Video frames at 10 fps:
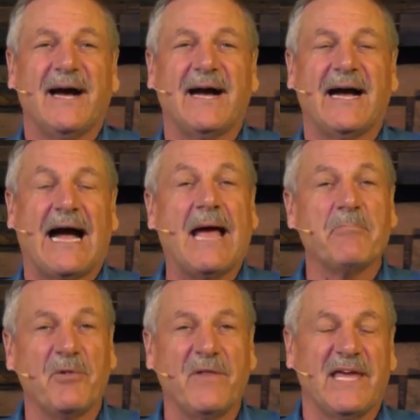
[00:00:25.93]
uh,
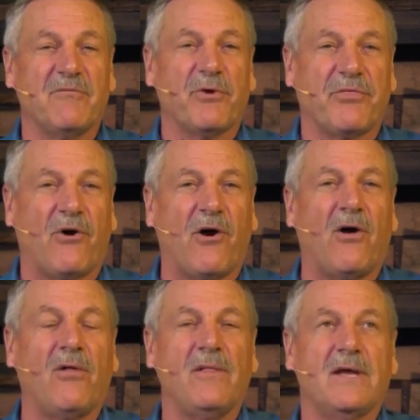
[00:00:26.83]
I believe with
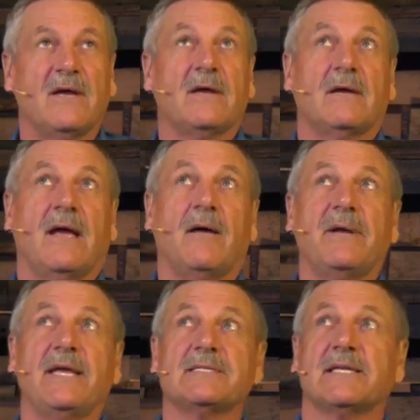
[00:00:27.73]
all how
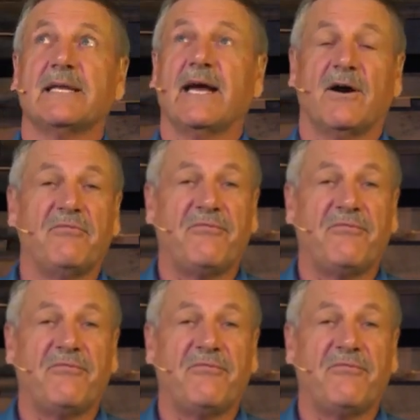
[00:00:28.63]
many is it now?